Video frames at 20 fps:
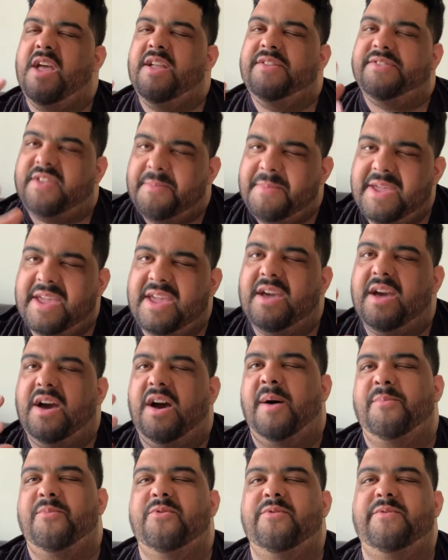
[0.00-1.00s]
To me,
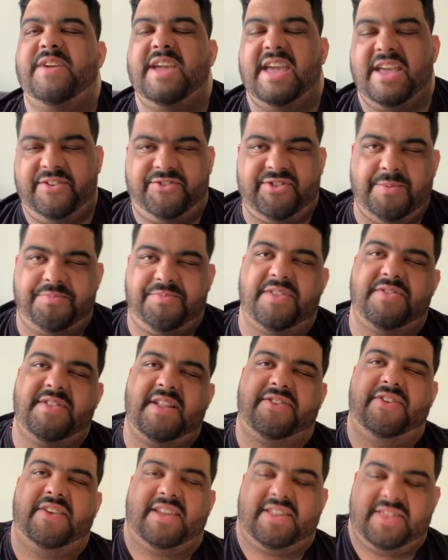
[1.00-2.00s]
a movie is something
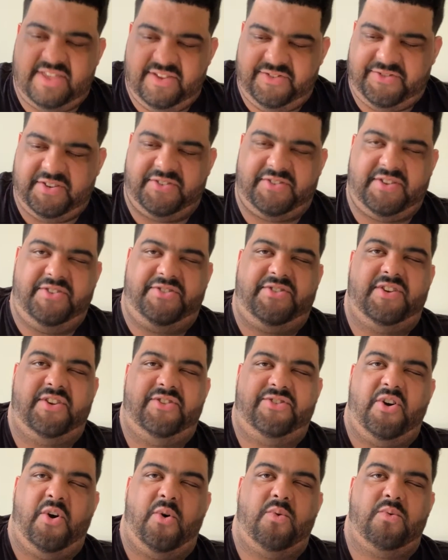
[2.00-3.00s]
that's like, this exists in
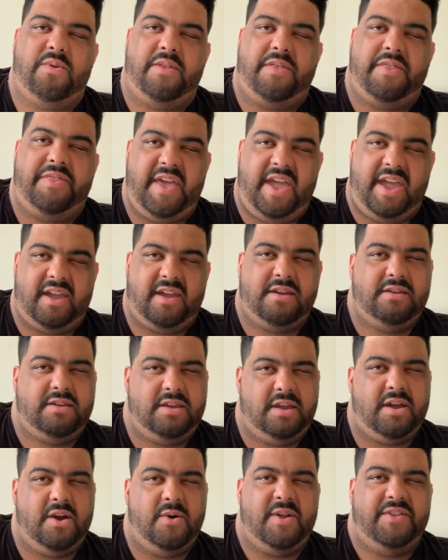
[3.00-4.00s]
its own thing.
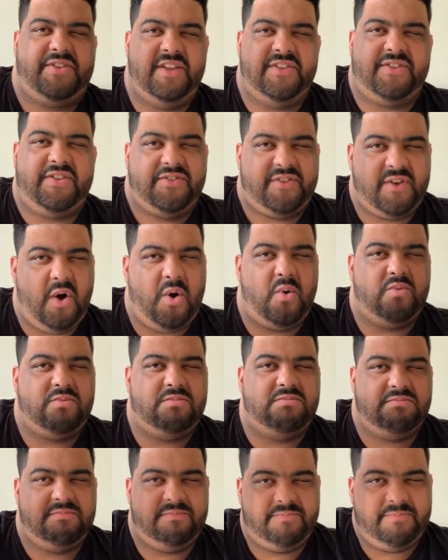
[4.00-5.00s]
It's its
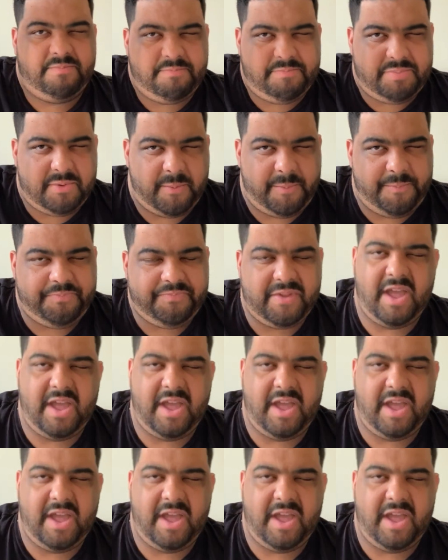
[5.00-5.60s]
own boom.